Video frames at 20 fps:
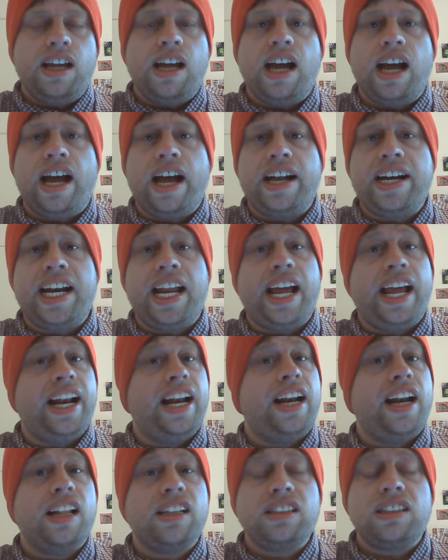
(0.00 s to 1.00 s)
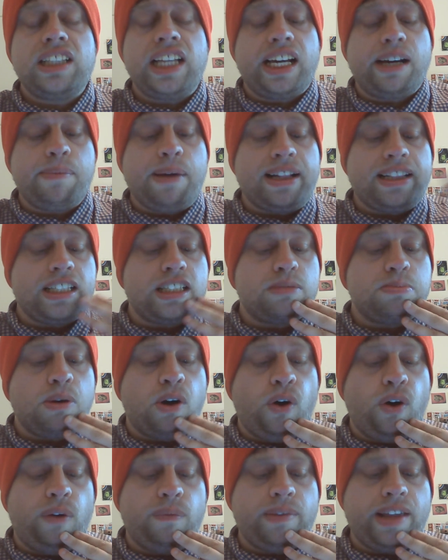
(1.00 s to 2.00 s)
Uh, and, and, another thing about this
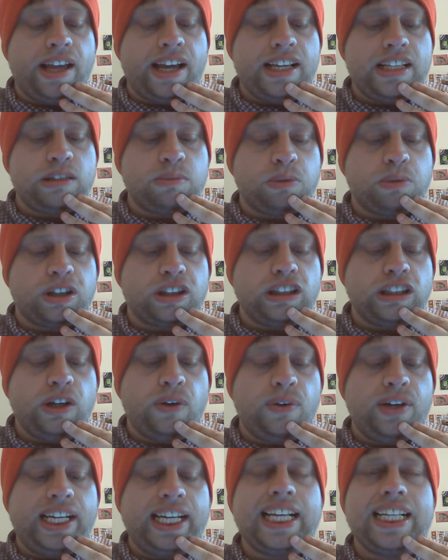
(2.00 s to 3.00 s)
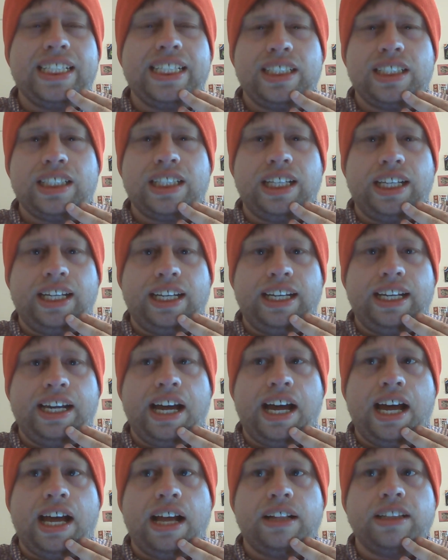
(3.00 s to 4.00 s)
poem that is worth noting is the
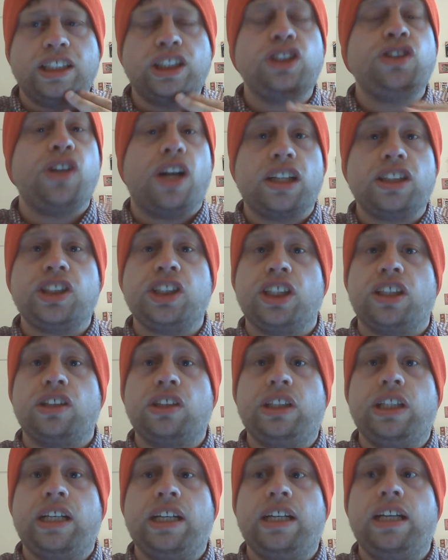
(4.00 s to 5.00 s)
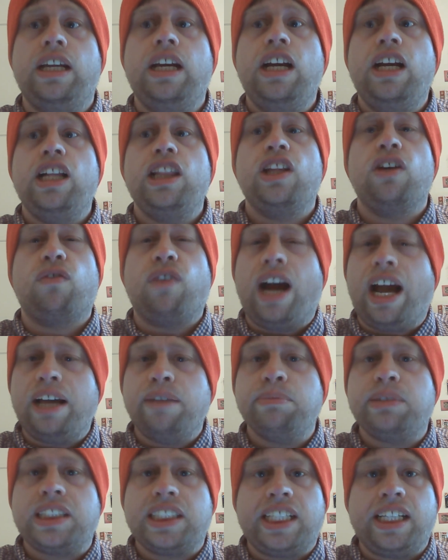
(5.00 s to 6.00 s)
uh, the structure, the the
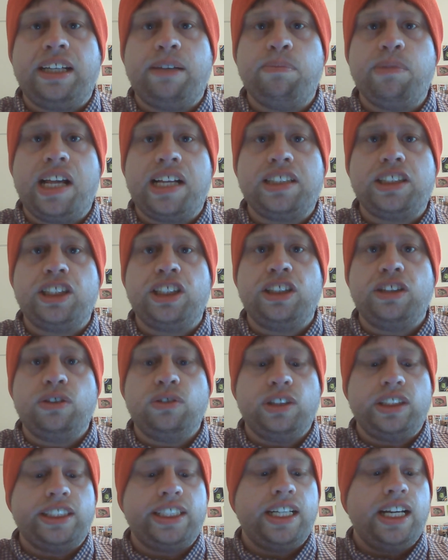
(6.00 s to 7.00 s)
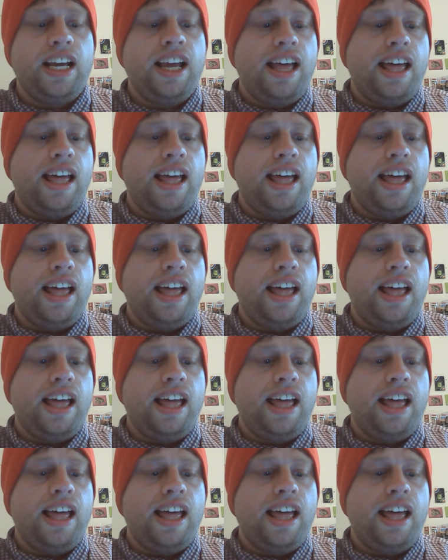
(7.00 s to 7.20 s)
rhyme scheme that's used.